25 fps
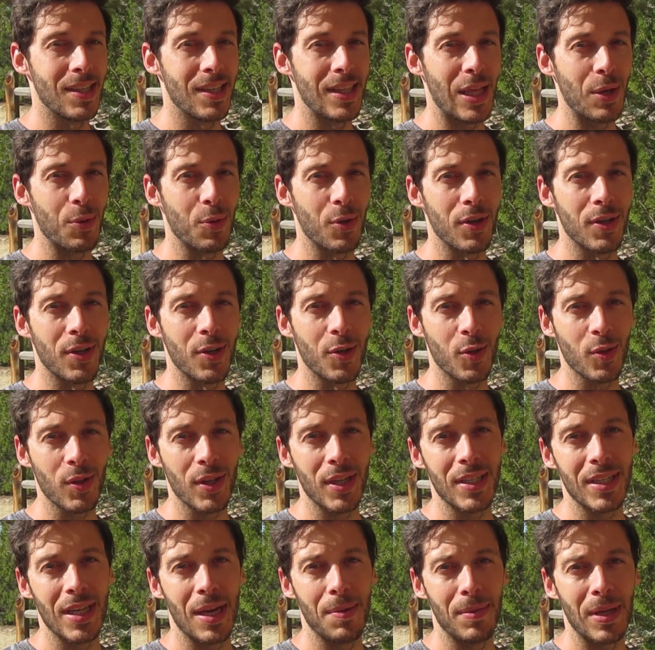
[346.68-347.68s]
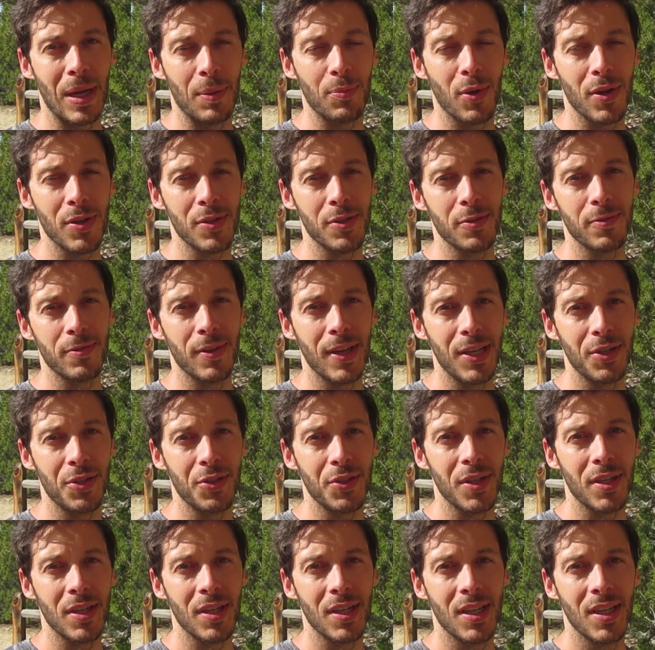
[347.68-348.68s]
they were an early attempt at
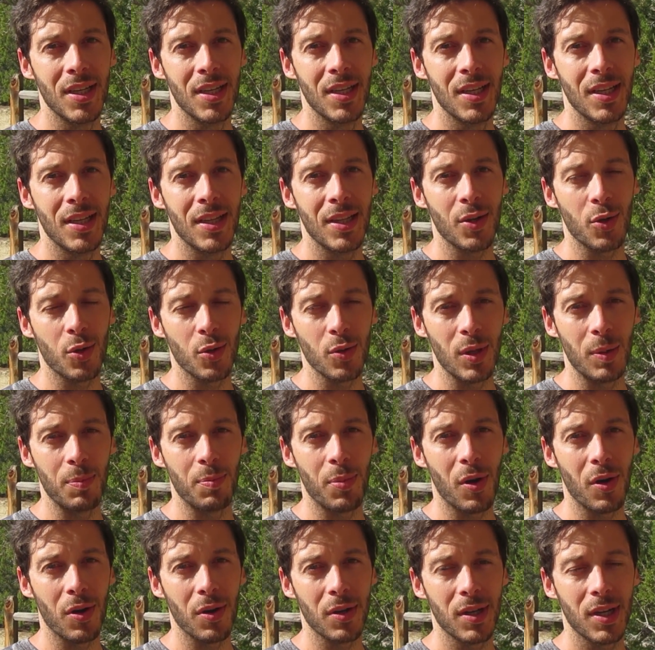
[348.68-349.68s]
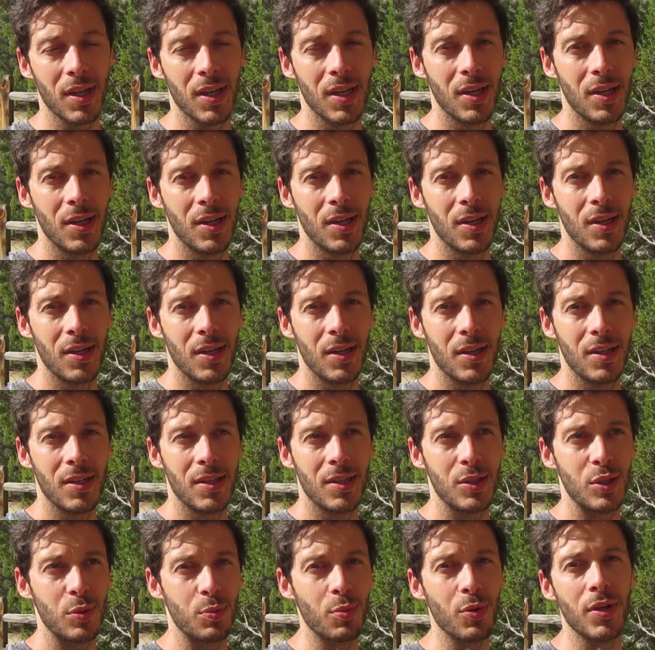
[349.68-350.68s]
preservation. The early park
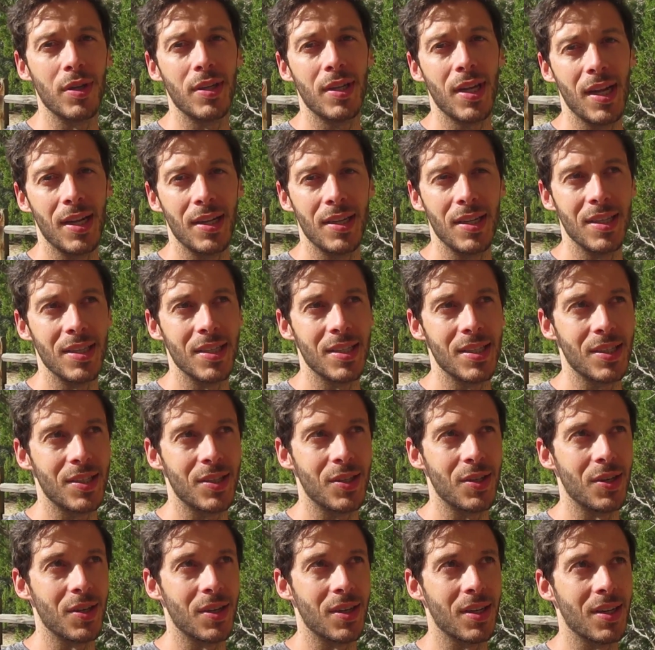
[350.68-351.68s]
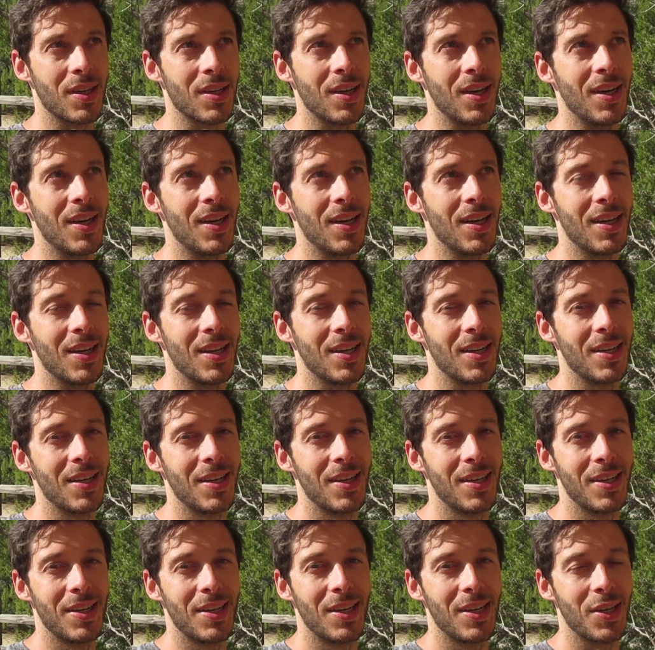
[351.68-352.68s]
superintendents took
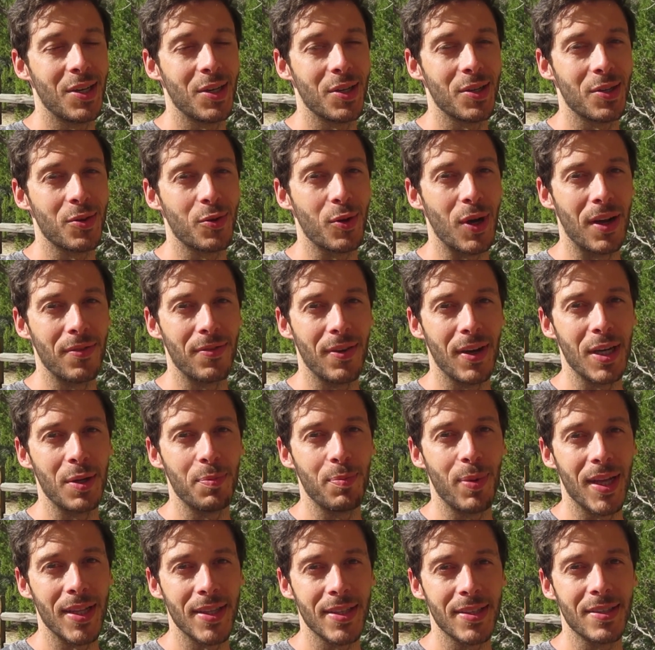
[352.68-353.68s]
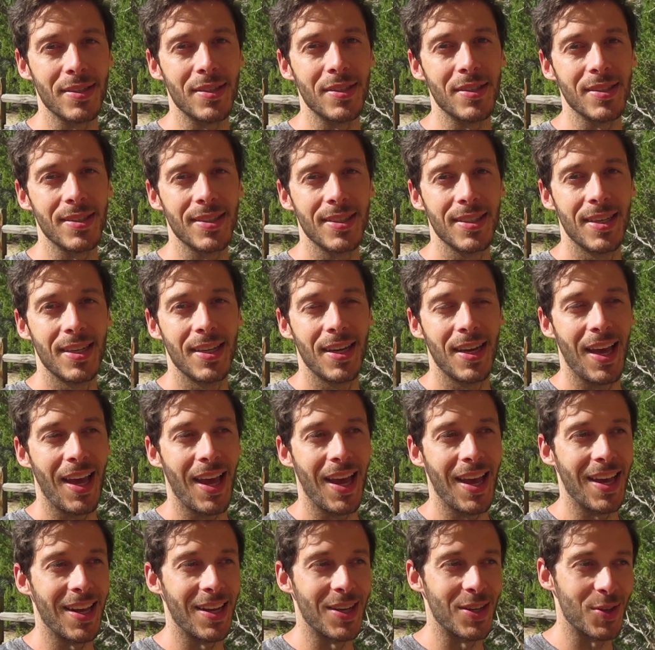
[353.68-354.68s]
graphite pencils
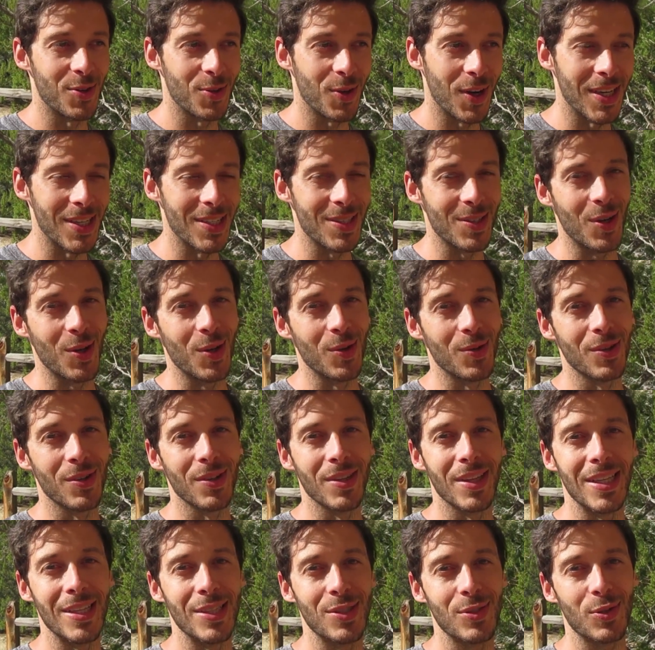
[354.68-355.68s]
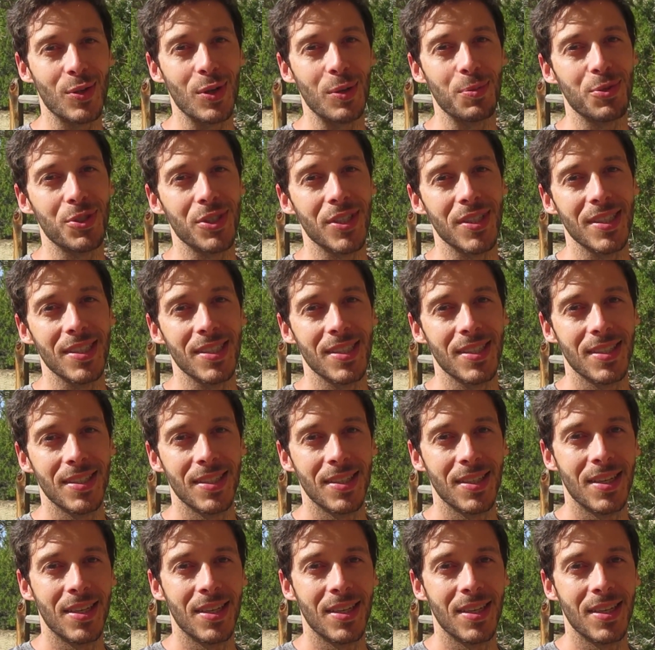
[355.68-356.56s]
and traced over the inscriptions.